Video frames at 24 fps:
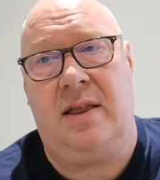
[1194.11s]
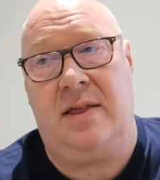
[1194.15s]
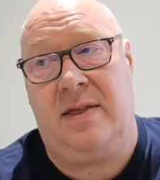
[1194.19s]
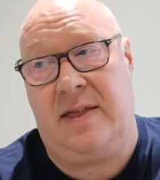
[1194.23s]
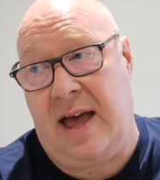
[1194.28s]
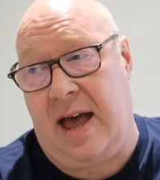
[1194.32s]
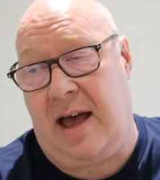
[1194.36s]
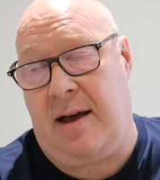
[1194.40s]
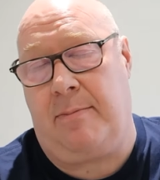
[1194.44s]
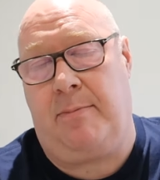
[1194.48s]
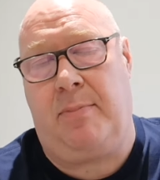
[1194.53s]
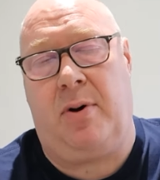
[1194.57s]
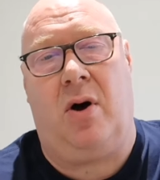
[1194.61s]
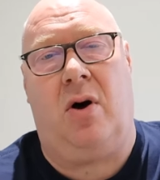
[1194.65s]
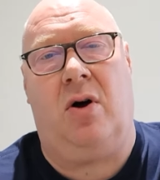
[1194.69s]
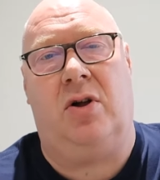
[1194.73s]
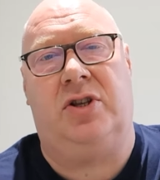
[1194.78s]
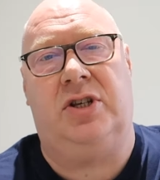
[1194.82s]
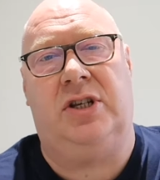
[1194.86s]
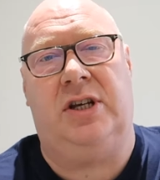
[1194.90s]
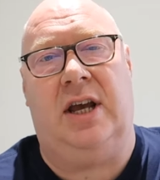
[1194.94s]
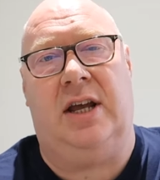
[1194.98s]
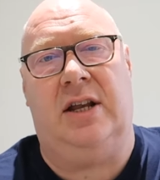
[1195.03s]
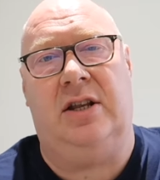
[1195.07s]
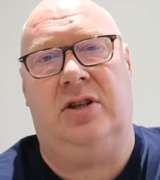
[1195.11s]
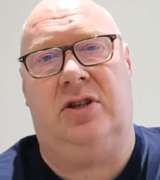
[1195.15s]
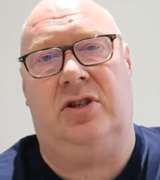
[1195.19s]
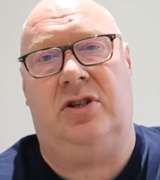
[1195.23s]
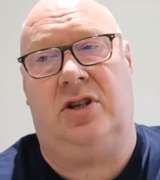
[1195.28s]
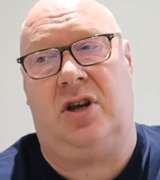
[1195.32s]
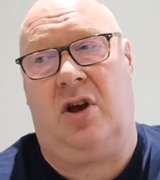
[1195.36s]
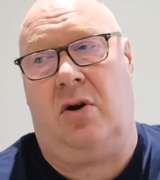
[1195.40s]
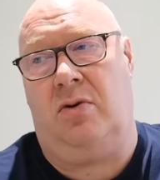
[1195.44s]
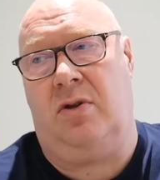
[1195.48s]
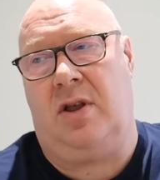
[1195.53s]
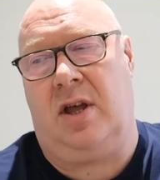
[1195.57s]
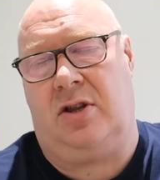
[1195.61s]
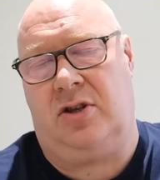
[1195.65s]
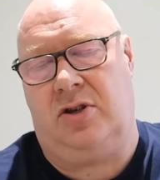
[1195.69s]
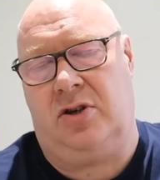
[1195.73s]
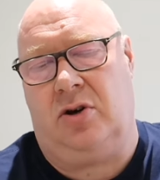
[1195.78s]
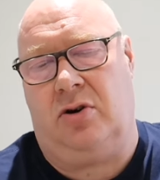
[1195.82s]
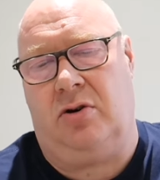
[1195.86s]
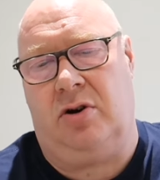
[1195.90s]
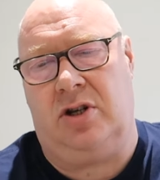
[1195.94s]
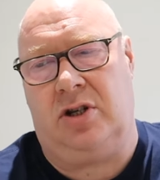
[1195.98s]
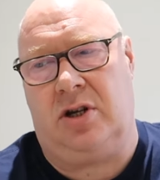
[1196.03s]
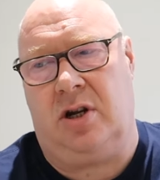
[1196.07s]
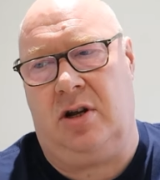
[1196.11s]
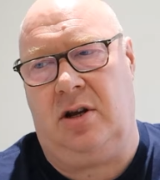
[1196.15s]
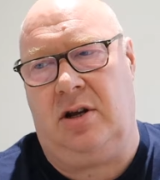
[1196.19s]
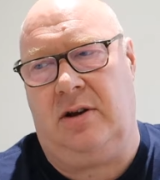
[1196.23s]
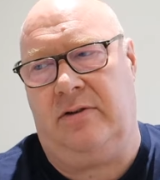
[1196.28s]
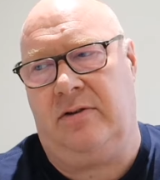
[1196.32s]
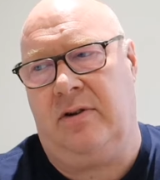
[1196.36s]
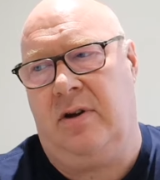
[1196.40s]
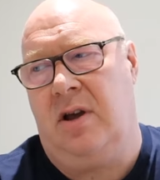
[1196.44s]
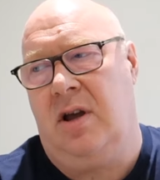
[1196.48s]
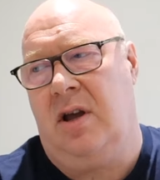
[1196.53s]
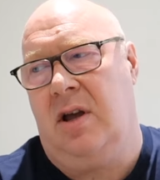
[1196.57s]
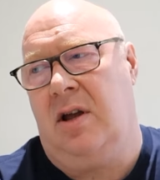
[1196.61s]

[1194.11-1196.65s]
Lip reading: that party in so the Tories lose.